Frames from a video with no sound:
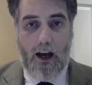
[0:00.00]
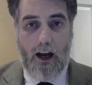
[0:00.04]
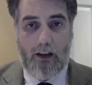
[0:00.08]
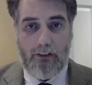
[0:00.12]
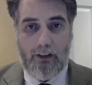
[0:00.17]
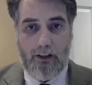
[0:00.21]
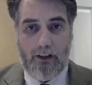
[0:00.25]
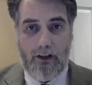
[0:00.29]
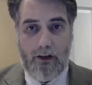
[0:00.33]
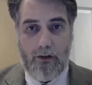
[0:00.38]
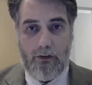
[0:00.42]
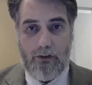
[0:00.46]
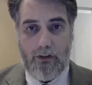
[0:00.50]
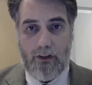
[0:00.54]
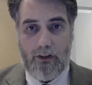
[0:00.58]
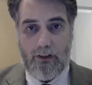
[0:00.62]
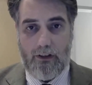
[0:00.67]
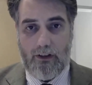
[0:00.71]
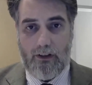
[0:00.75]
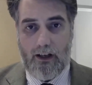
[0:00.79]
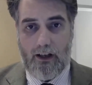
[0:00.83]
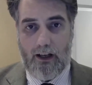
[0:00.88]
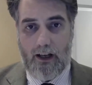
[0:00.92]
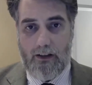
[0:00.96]
As I
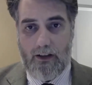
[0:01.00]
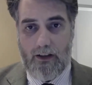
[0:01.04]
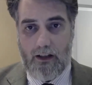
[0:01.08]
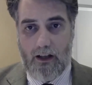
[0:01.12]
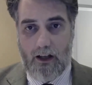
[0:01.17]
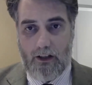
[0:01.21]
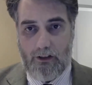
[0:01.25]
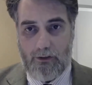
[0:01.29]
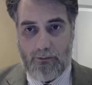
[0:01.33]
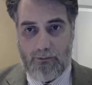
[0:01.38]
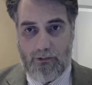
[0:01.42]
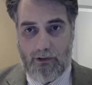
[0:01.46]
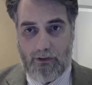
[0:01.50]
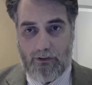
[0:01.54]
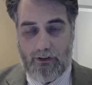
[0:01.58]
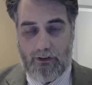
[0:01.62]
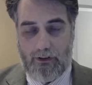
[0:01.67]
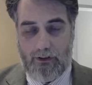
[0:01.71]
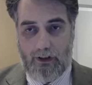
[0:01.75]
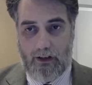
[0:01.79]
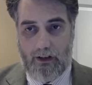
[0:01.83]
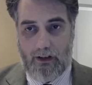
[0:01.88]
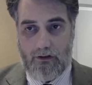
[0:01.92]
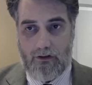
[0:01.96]
noted in the last
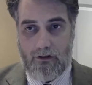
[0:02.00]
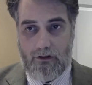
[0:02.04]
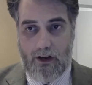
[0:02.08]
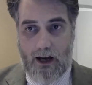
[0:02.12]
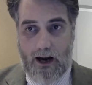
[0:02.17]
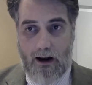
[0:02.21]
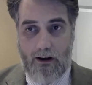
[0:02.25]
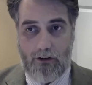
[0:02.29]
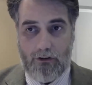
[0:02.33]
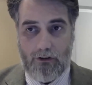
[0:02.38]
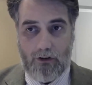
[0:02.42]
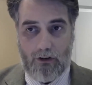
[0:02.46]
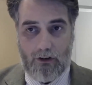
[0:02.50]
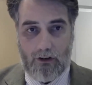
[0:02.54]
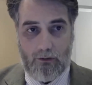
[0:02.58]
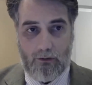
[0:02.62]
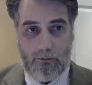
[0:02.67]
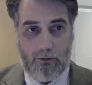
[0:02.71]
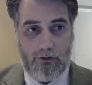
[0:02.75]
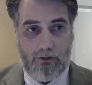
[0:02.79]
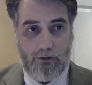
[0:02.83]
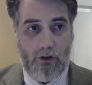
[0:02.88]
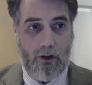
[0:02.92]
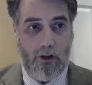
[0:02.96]
presentation,
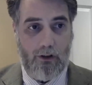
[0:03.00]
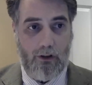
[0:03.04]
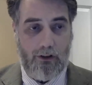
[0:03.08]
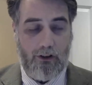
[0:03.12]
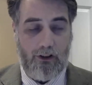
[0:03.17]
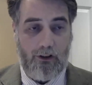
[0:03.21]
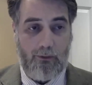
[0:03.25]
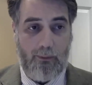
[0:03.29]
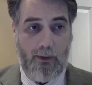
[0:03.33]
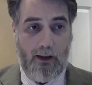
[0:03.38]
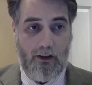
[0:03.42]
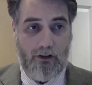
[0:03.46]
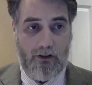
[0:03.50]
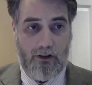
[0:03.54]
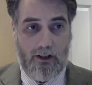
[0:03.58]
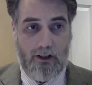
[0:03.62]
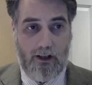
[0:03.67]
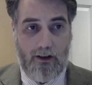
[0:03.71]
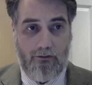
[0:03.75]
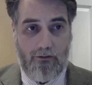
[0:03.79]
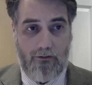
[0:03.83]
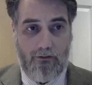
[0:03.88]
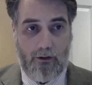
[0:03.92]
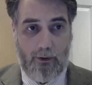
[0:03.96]
Aristotle was not
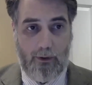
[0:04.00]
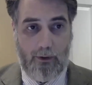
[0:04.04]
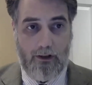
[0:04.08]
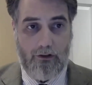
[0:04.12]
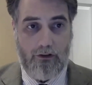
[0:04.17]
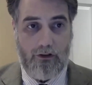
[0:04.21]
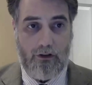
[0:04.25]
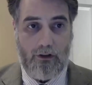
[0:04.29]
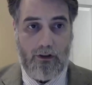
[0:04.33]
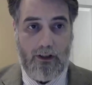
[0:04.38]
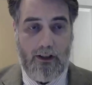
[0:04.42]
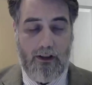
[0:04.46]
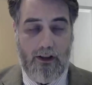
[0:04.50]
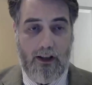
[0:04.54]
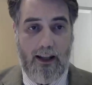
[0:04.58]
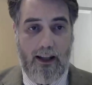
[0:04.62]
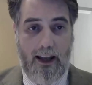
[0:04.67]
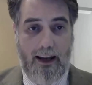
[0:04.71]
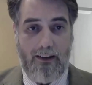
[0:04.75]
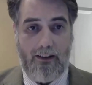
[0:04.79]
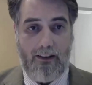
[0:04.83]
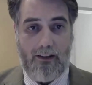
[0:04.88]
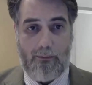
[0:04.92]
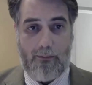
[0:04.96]
especially influential in the
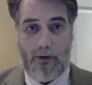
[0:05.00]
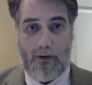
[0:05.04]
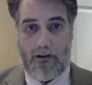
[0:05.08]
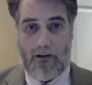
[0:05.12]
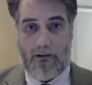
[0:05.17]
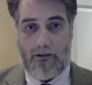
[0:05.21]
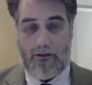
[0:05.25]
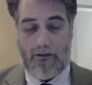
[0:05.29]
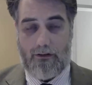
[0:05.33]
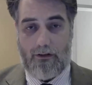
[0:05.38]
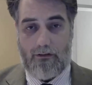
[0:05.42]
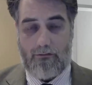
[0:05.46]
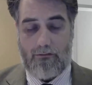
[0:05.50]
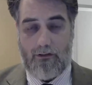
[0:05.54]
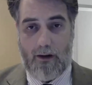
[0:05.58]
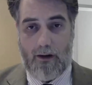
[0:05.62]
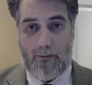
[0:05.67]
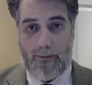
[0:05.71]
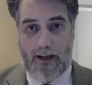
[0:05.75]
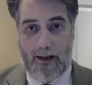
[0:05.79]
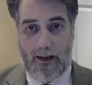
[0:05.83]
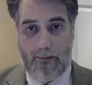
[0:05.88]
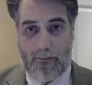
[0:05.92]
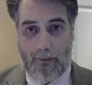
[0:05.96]
later period of the
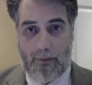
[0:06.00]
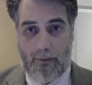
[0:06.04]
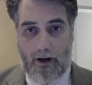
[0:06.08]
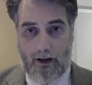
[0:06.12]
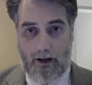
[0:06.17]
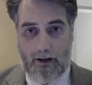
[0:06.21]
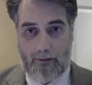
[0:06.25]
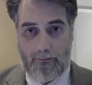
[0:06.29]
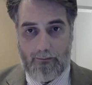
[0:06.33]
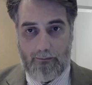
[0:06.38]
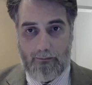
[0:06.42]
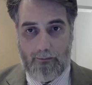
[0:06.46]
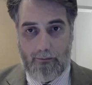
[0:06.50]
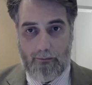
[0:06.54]
Roman Empire.